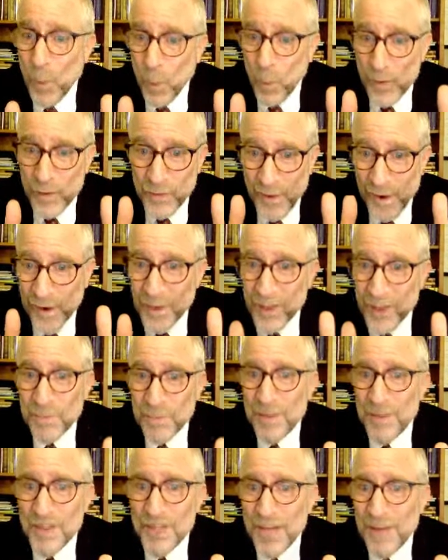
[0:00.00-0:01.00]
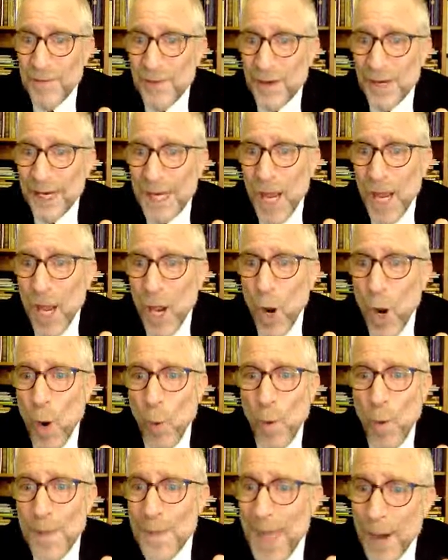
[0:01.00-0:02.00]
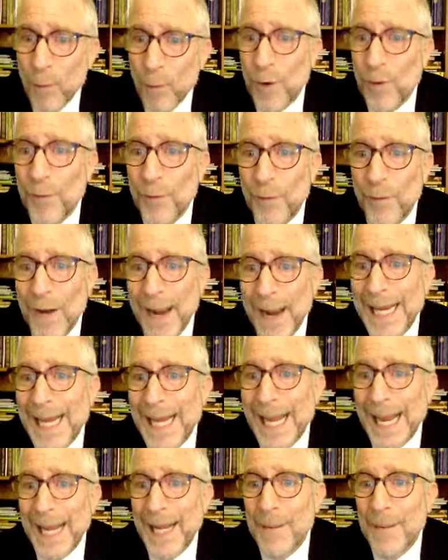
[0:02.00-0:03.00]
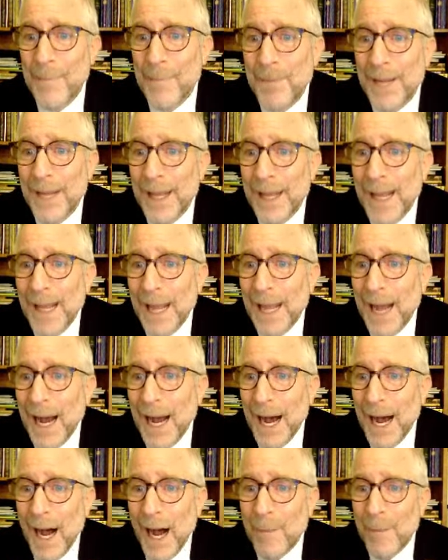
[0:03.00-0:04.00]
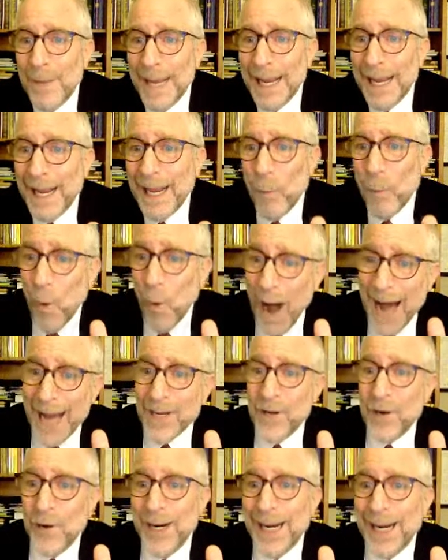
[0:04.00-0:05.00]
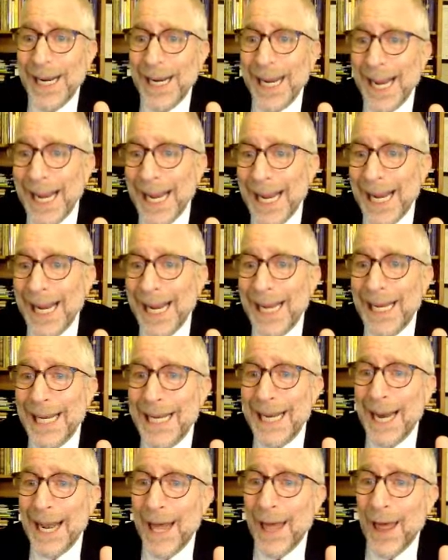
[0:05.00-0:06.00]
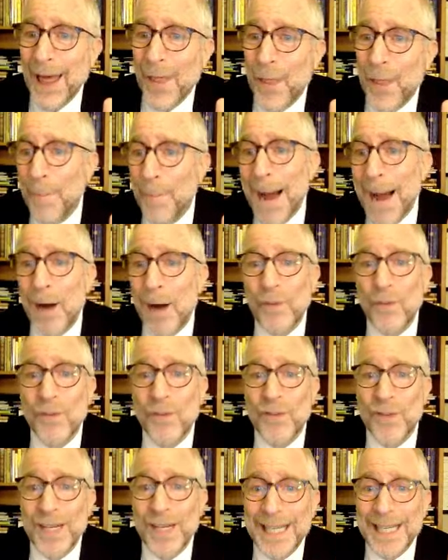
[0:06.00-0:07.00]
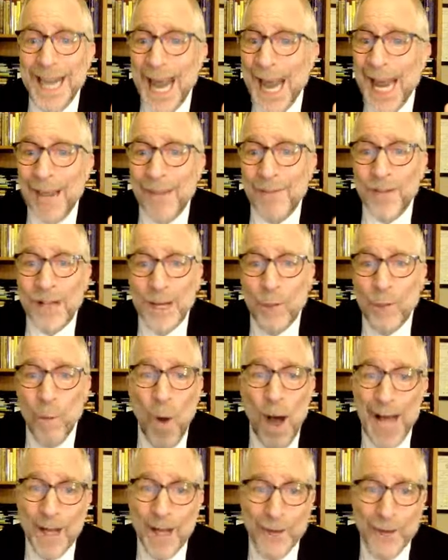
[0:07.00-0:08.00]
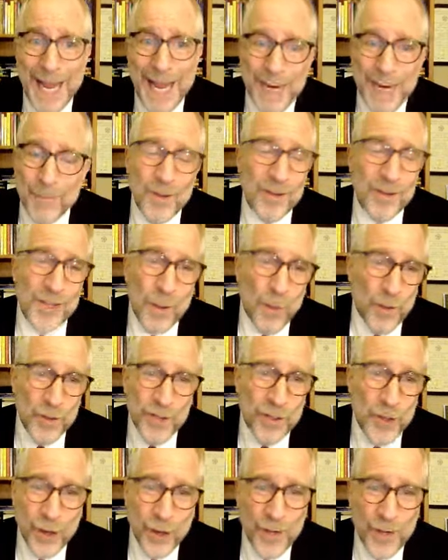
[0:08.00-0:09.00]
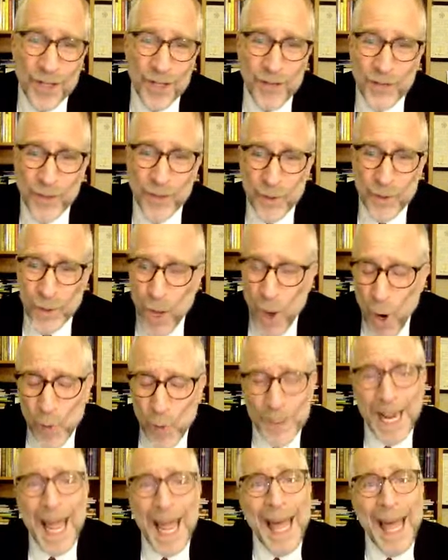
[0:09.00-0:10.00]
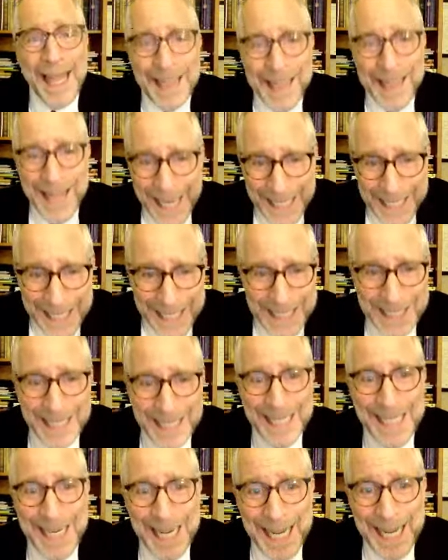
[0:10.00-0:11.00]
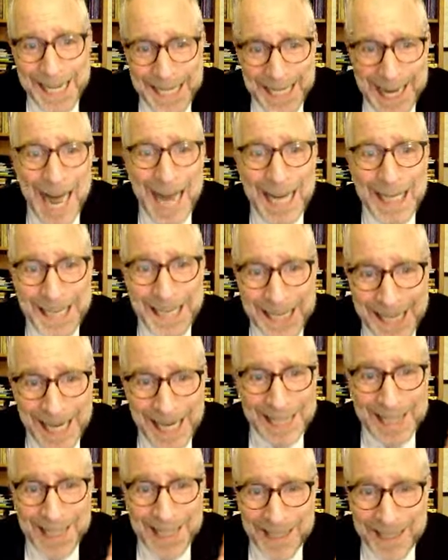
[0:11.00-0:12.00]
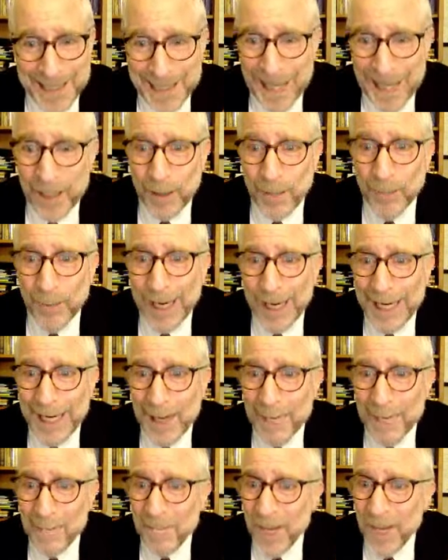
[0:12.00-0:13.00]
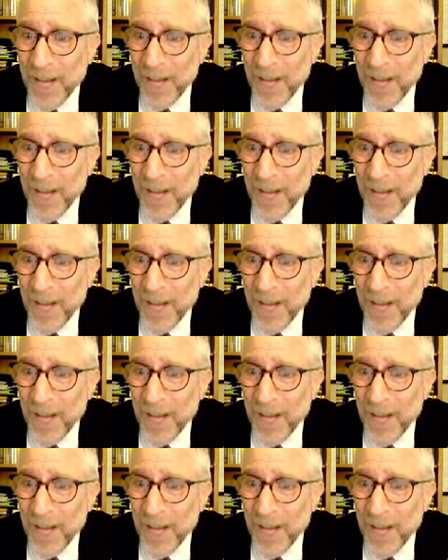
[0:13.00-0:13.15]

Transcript: was very specific. When they were fighting, wandering in the mountains and caves like wild animals, it was during Sukkot. They did not get to celebrate it,